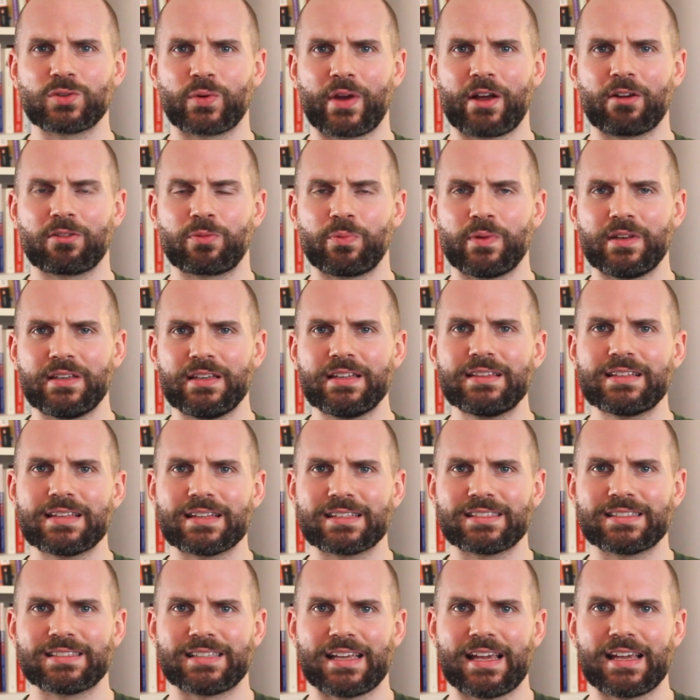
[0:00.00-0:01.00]
health, we need to
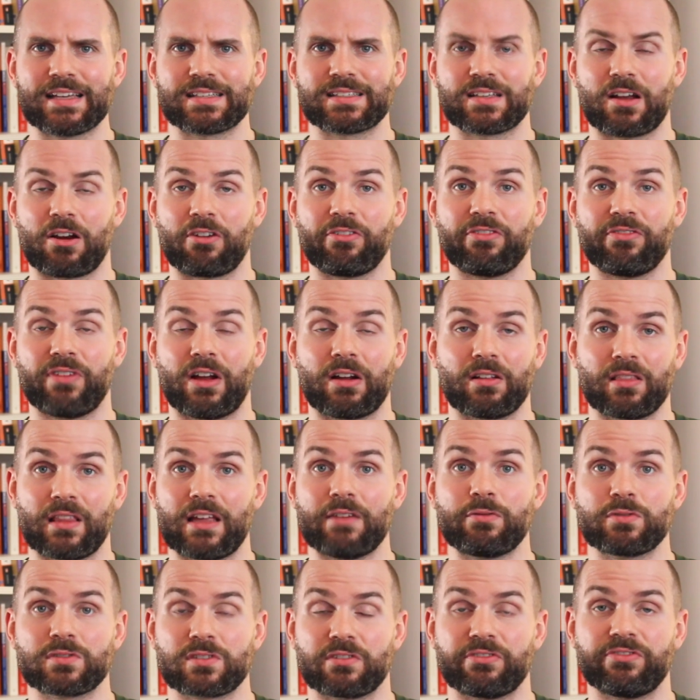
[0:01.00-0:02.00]
assess our
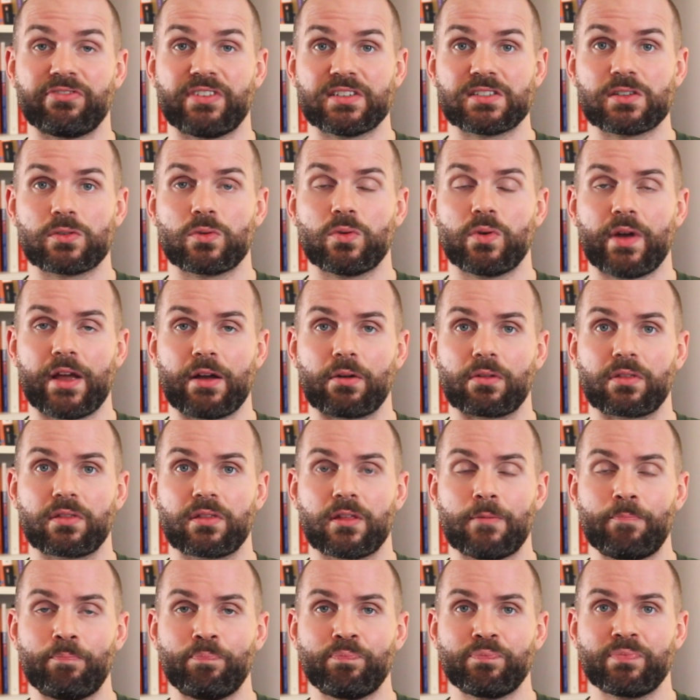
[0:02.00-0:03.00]
levels of physical health.
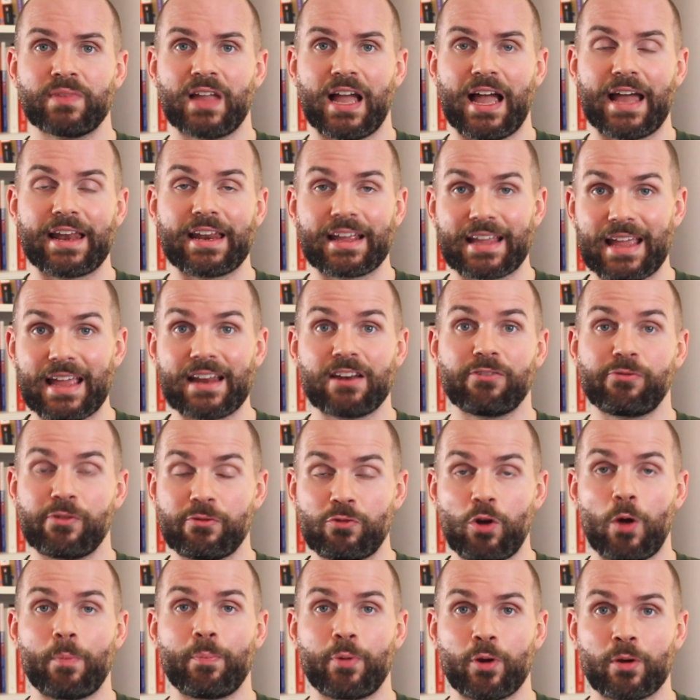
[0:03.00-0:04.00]
And again, if we've
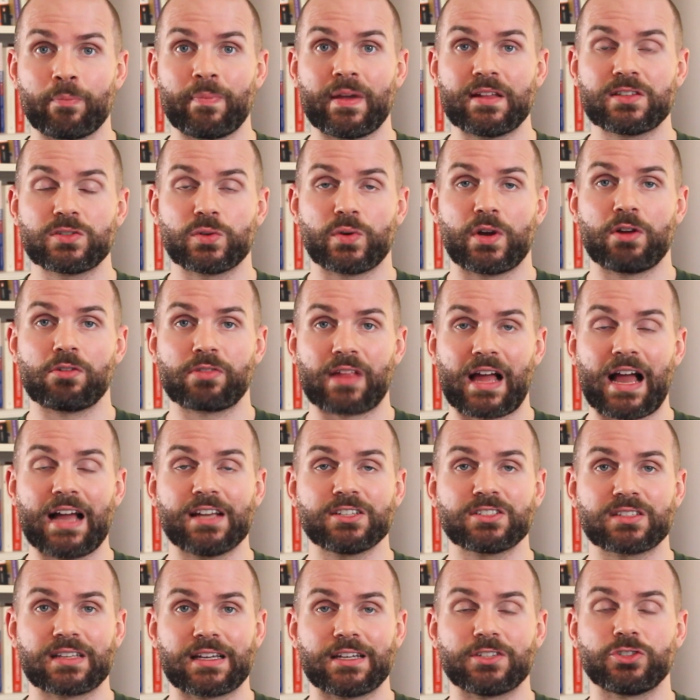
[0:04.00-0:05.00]
got poor mental health,
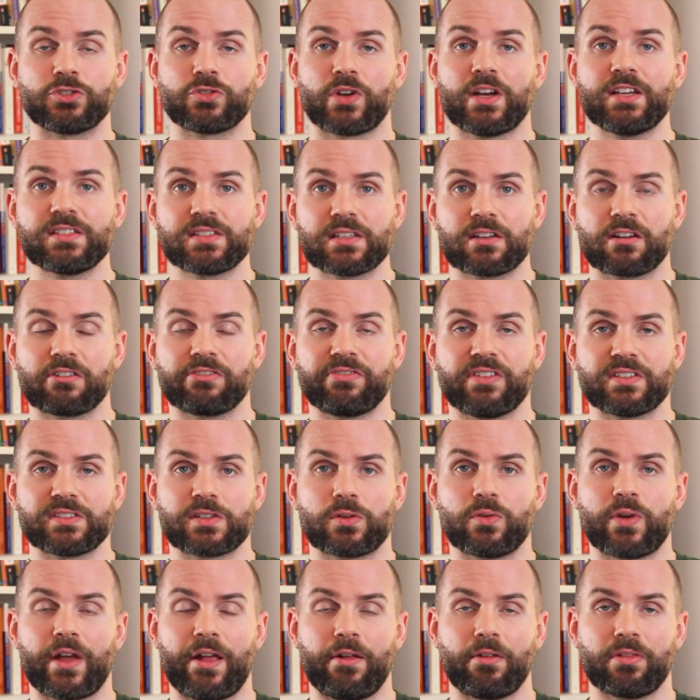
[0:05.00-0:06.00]
actually addressing our
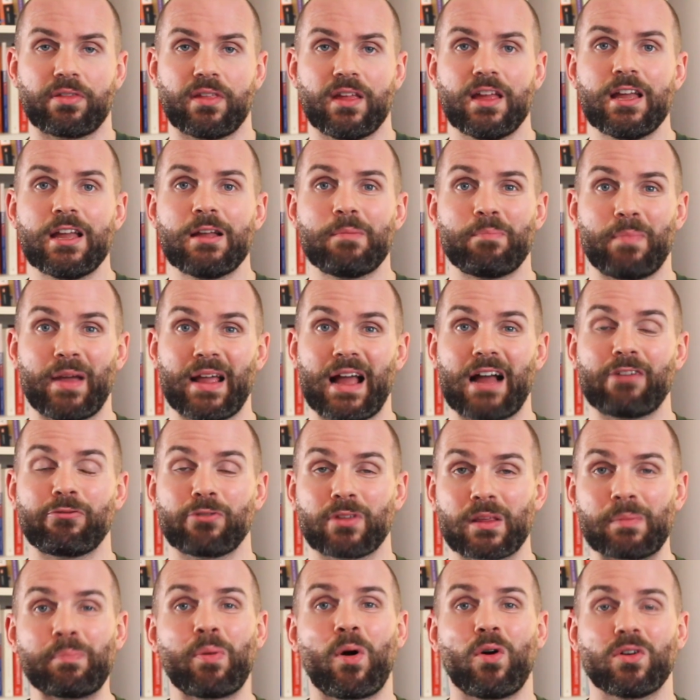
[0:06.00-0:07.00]
physical health might have
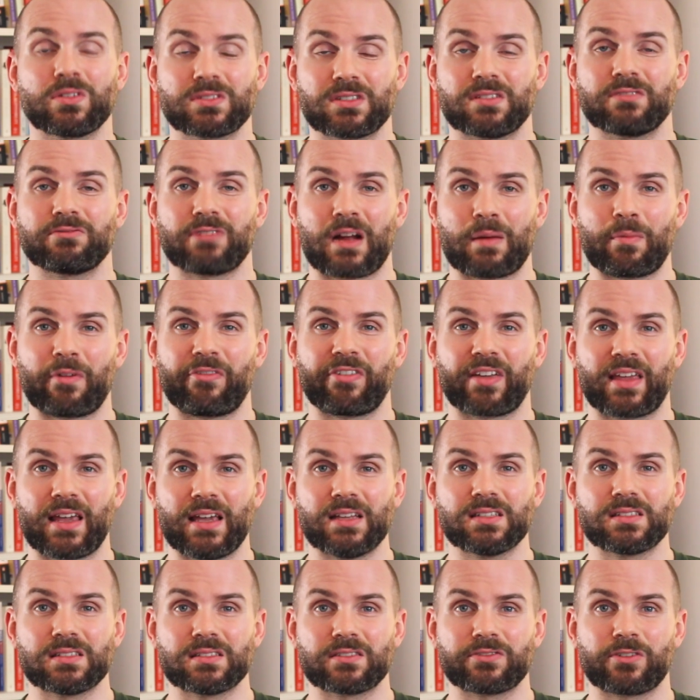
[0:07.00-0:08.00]
really positive
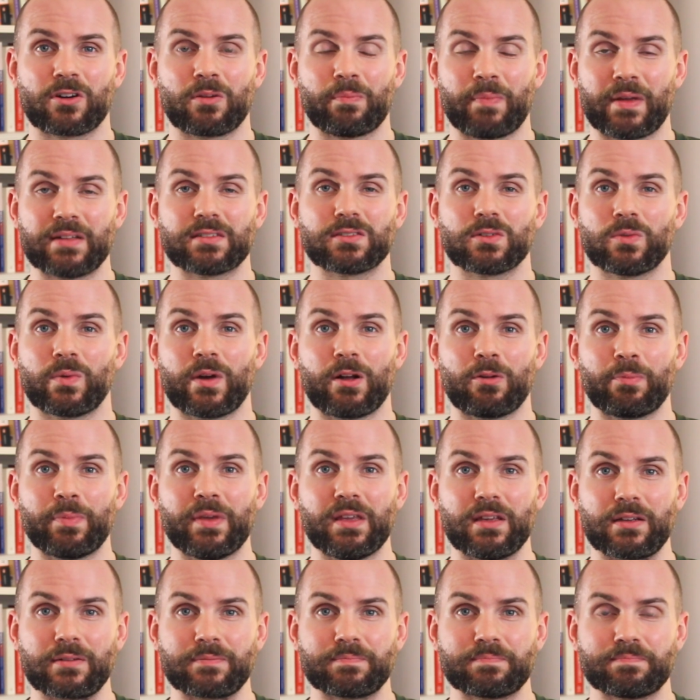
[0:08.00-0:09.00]
ramifications for our mental
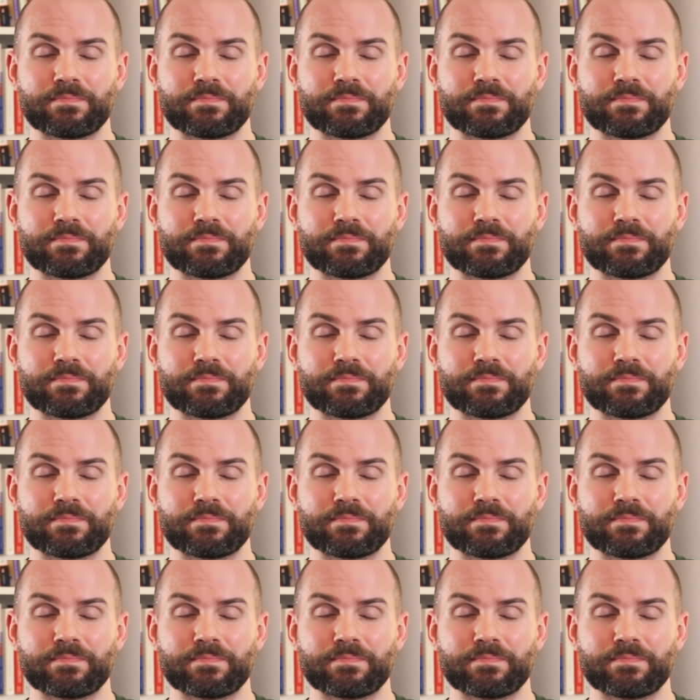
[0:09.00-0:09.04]
well-being.